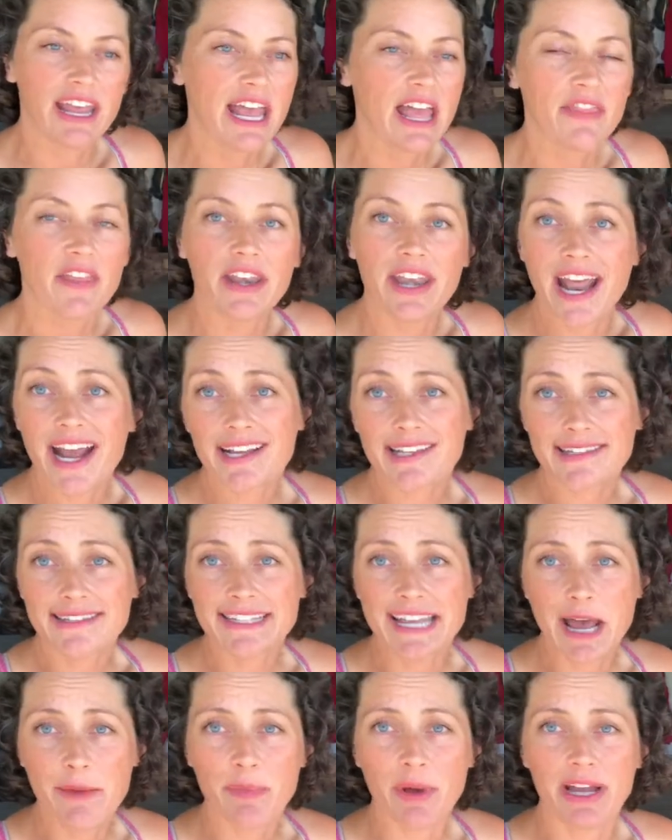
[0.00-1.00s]
The next
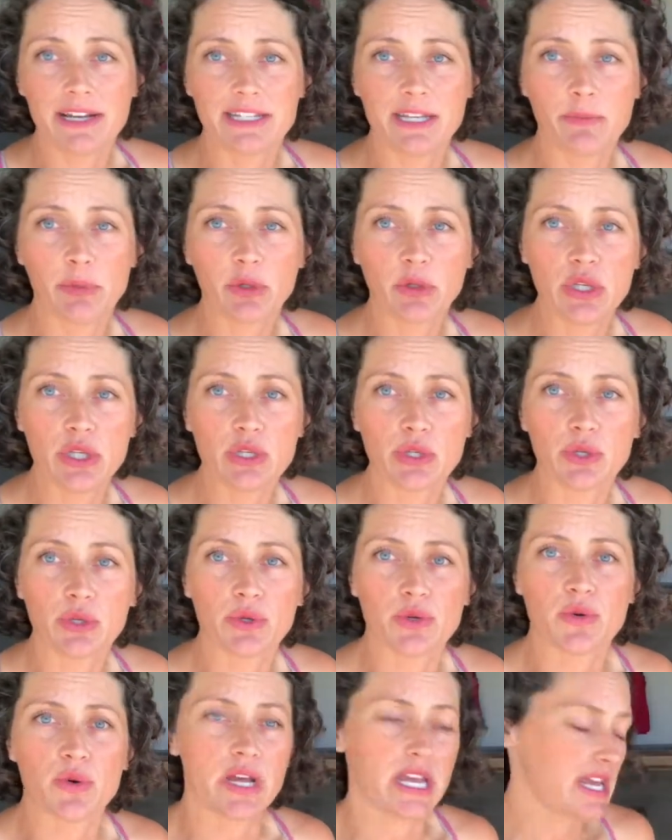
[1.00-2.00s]
step I typically
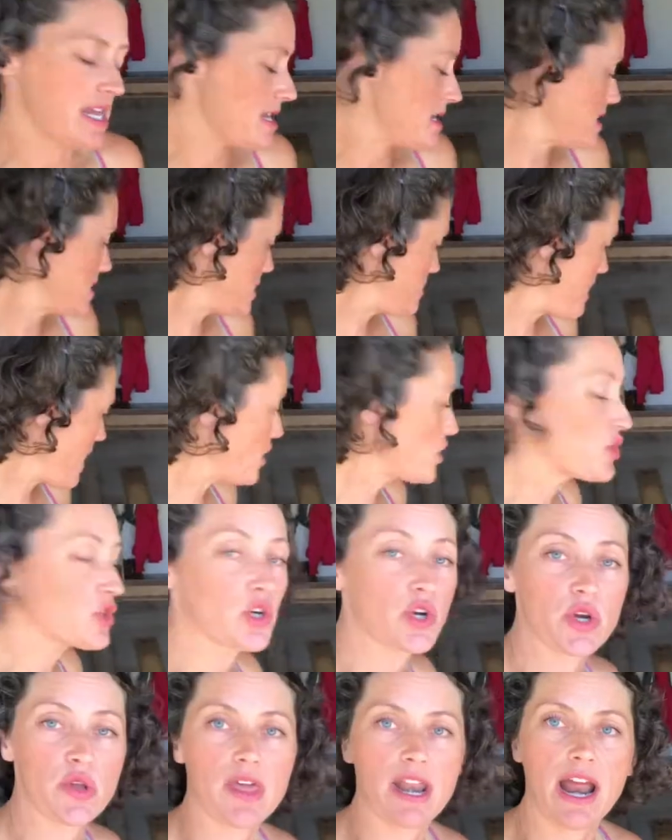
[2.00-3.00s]
do is make
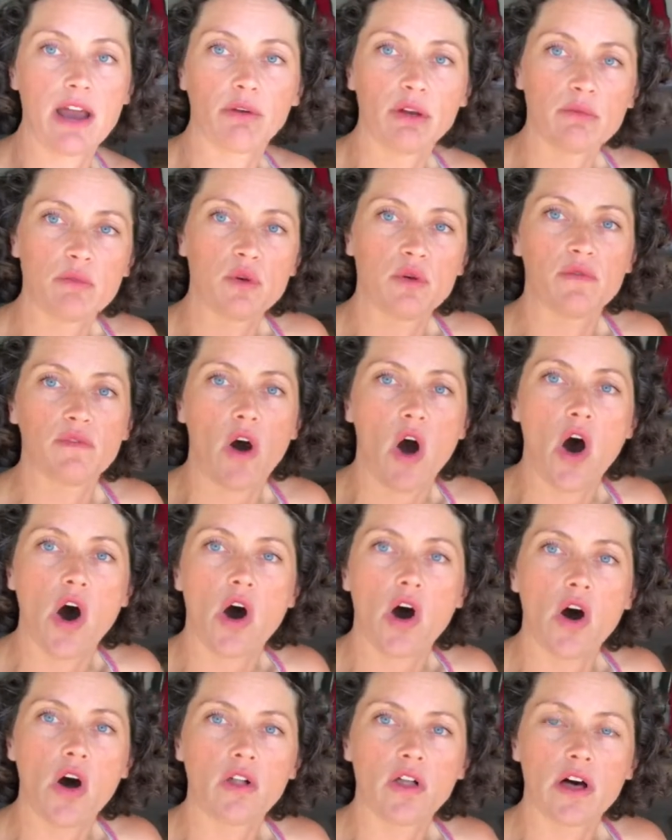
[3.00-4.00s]
sure that I remove
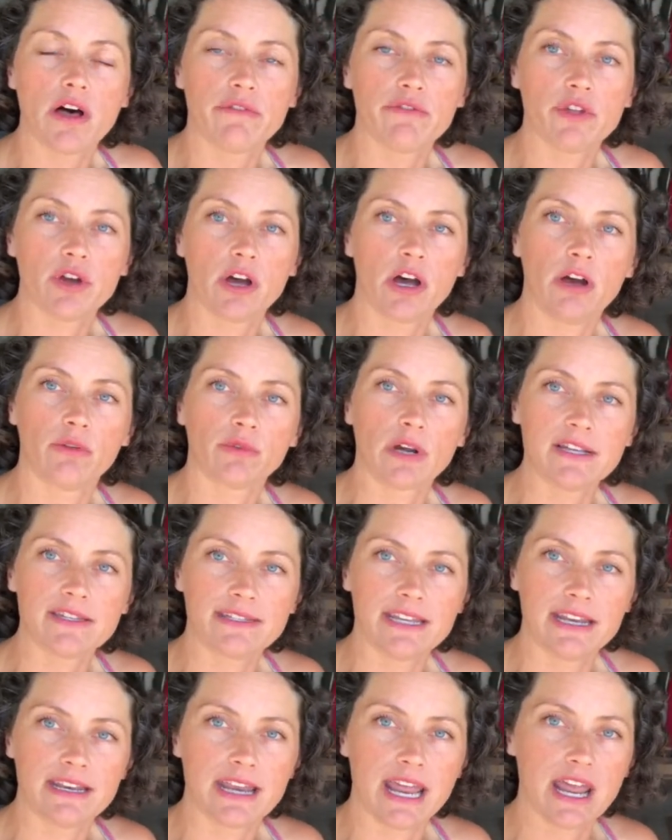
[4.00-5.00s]
all of the
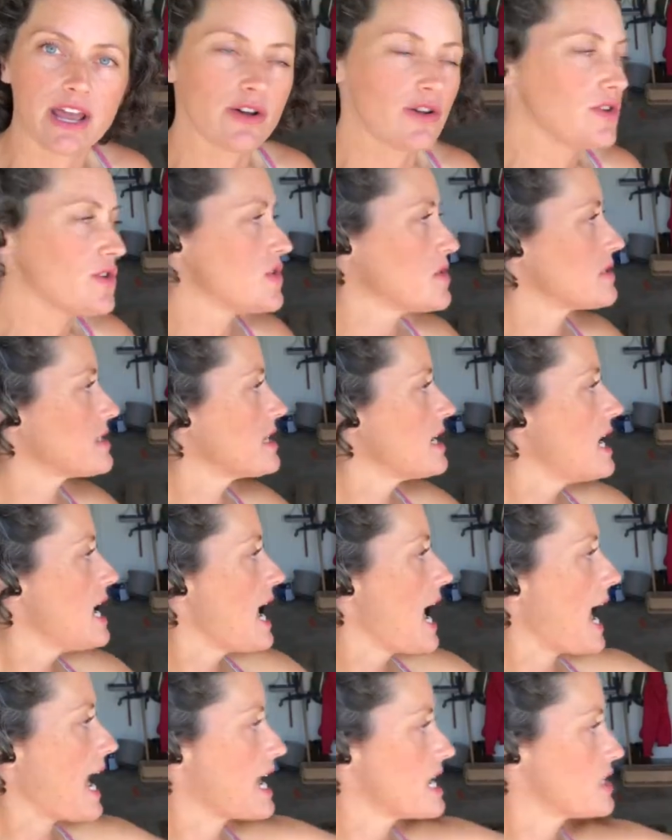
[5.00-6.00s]
rusty nails
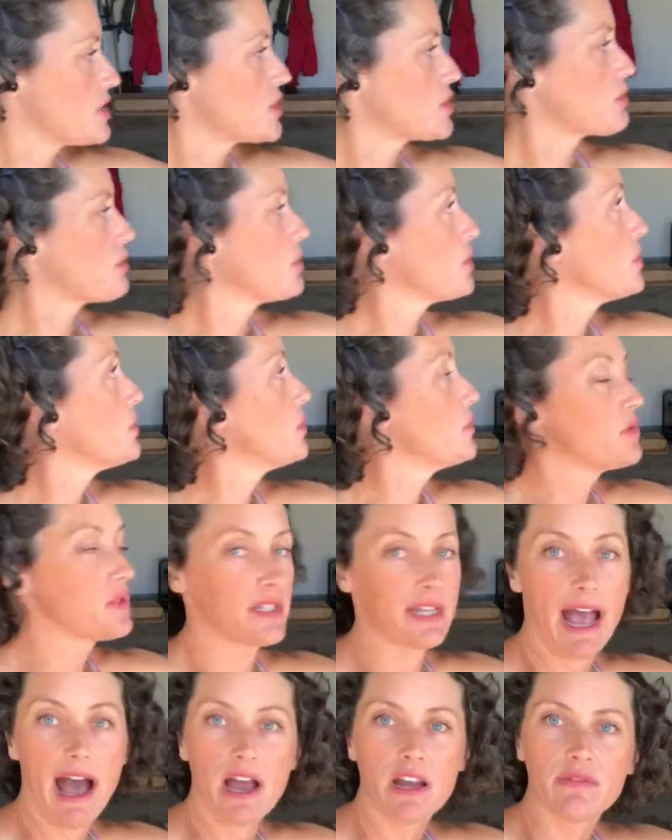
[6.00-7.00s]
and screws
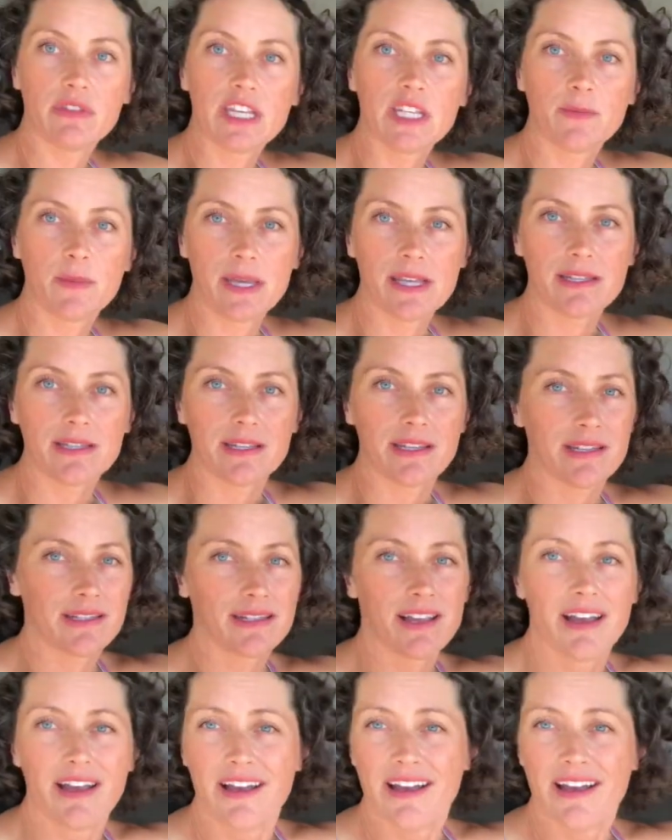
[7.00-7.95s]
out of these pieces.